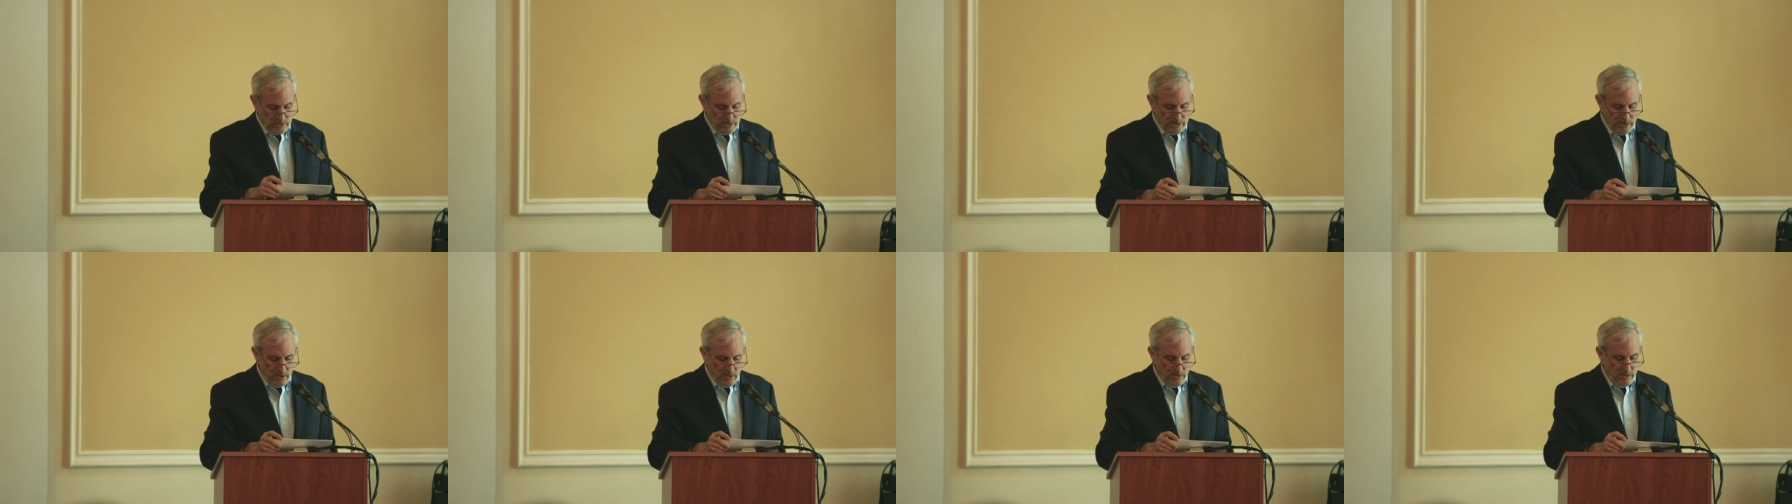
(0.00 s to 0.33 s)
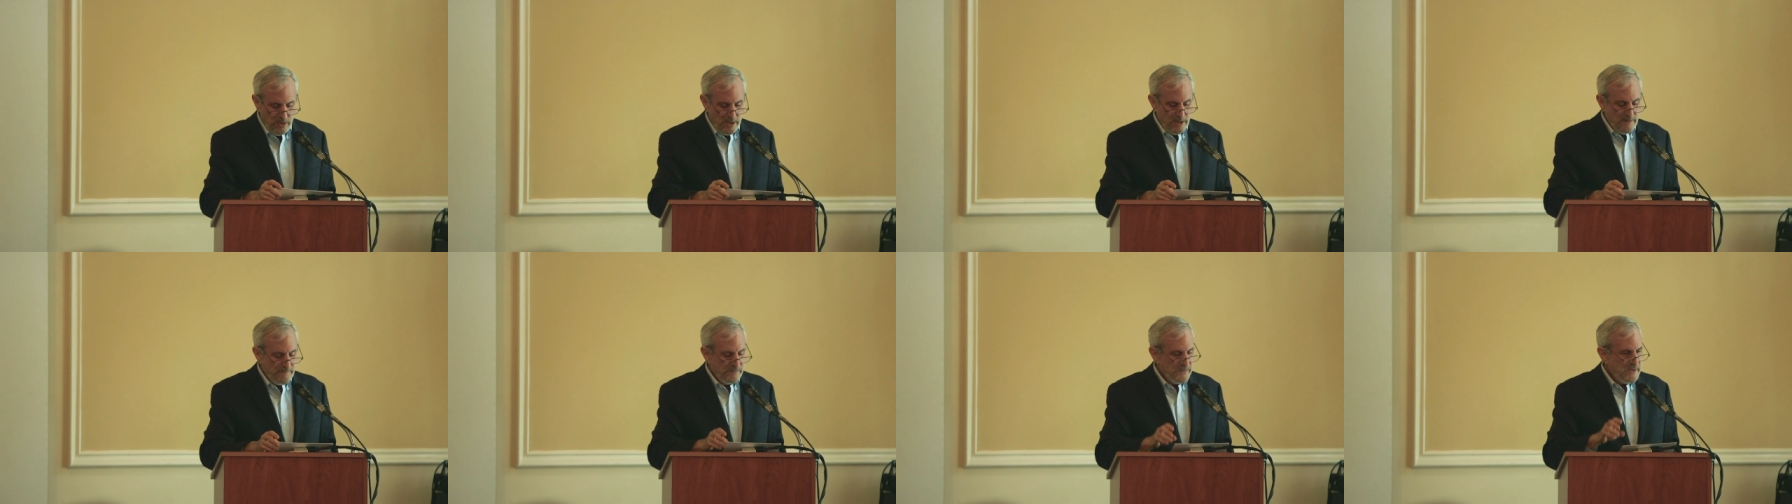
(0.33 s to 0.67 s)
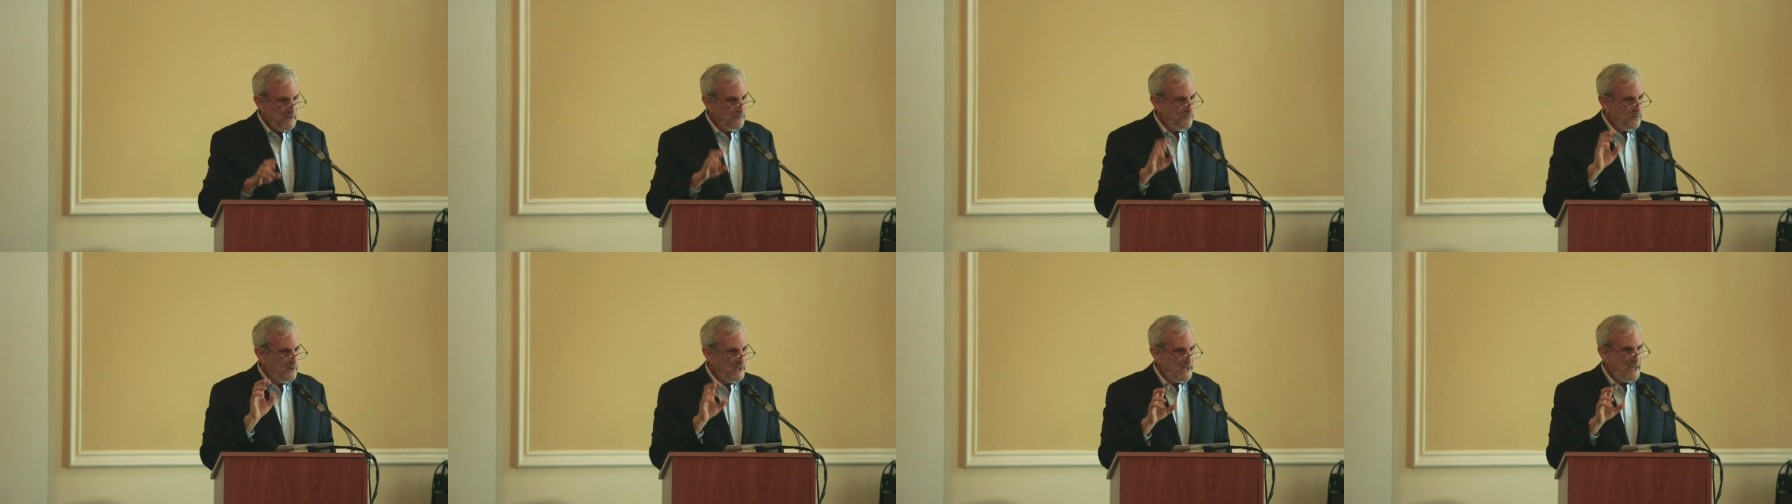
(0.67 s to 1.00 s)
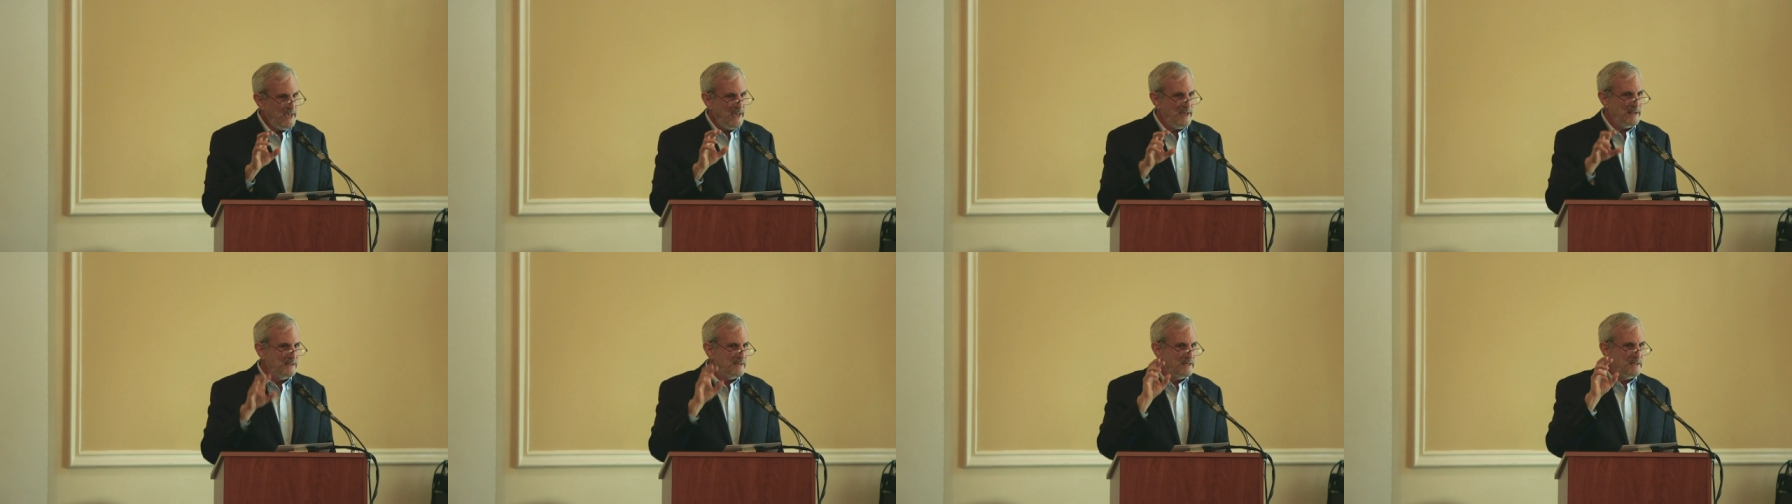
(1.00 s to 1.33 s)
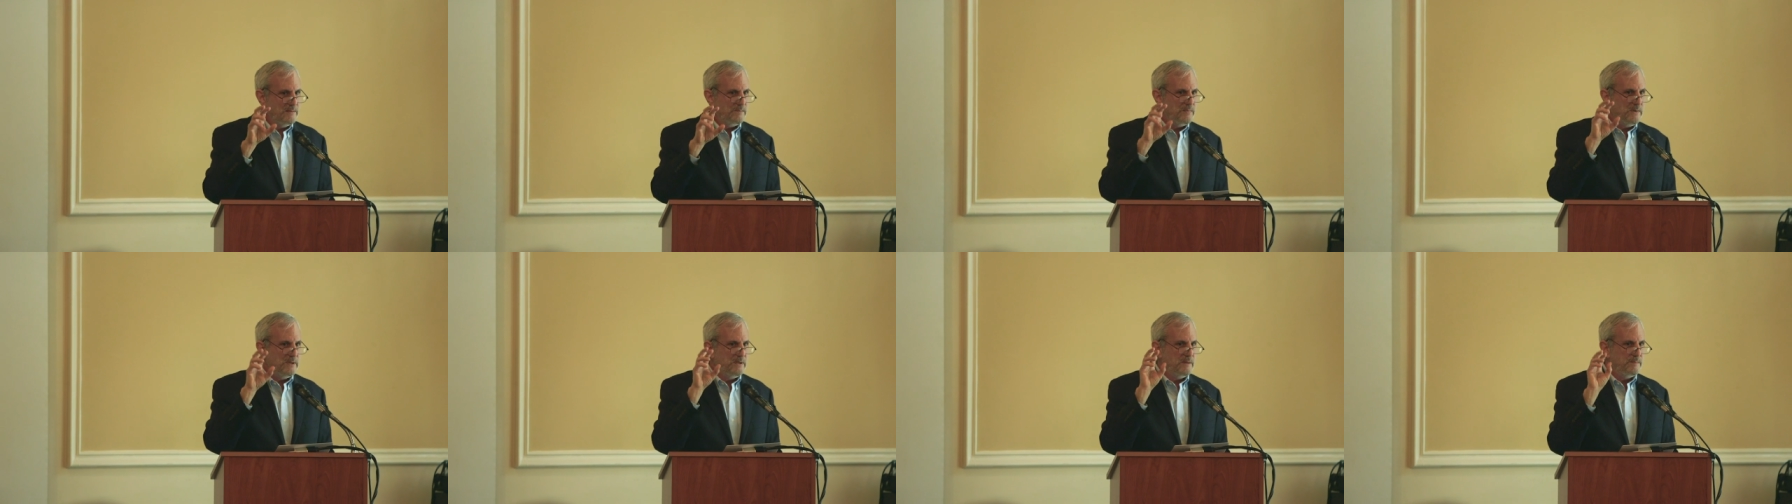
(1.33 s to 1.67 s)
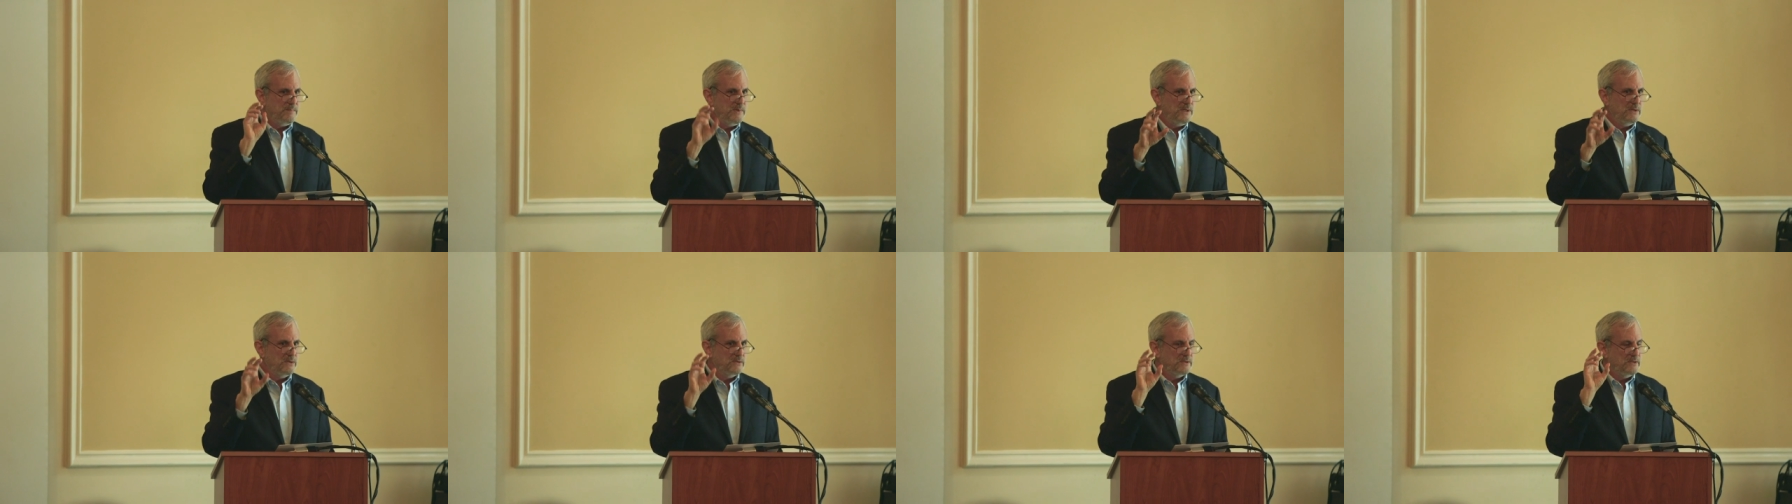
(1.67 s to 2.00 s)
So if we can't simply
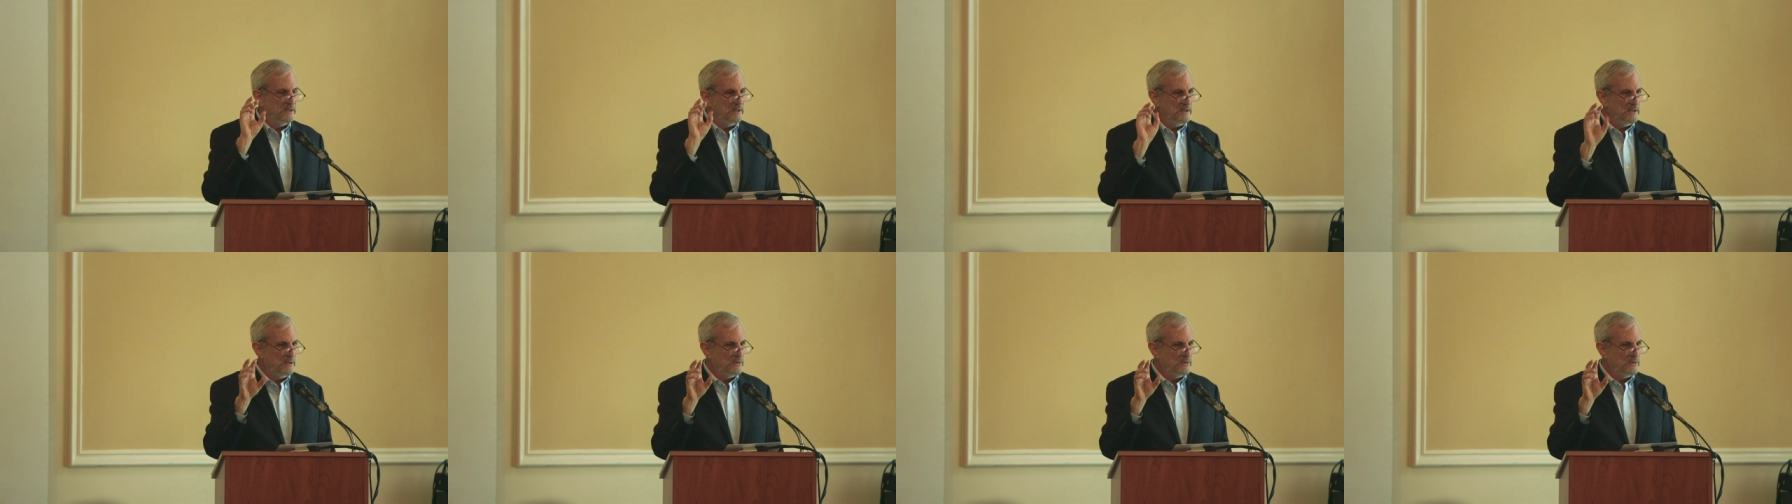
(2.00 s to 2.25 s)
appeal to the